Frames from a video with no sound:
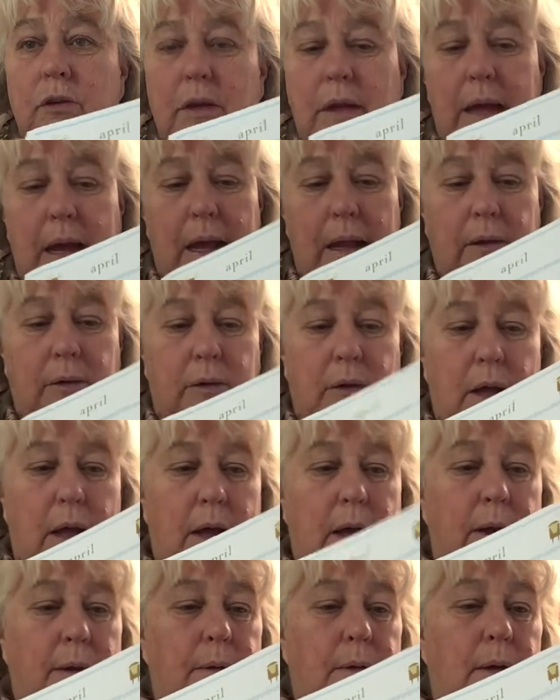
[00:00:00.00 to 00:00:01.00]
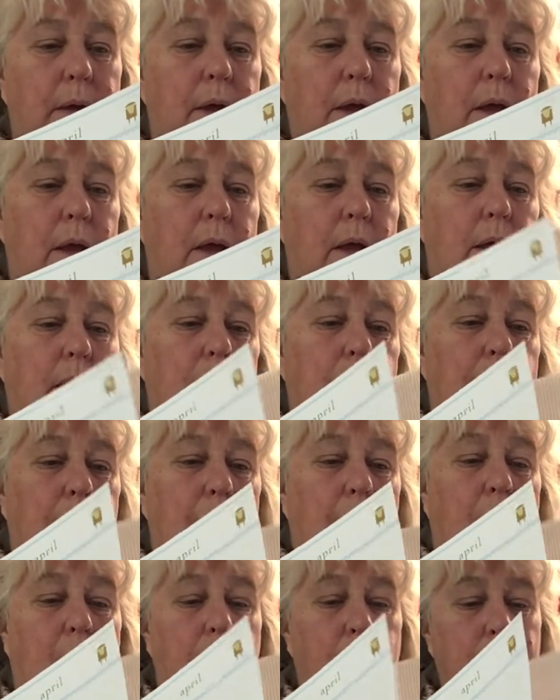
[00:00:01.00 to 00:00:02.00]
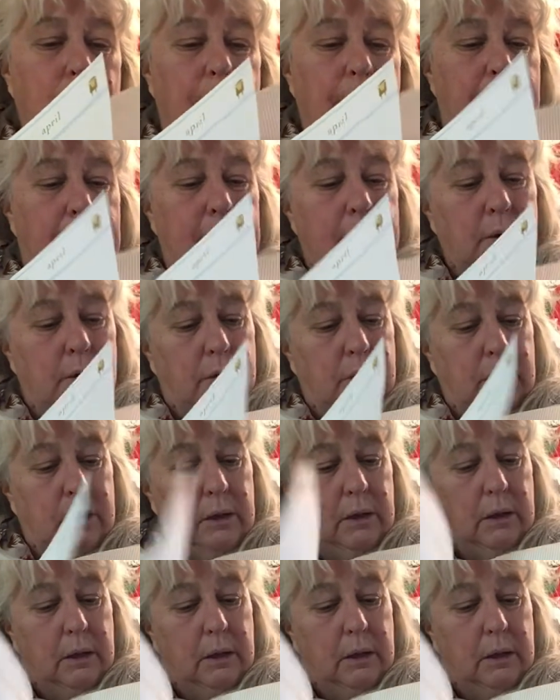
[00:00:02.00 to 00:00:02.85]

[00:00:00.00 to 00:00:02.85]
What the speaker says: to get unbent.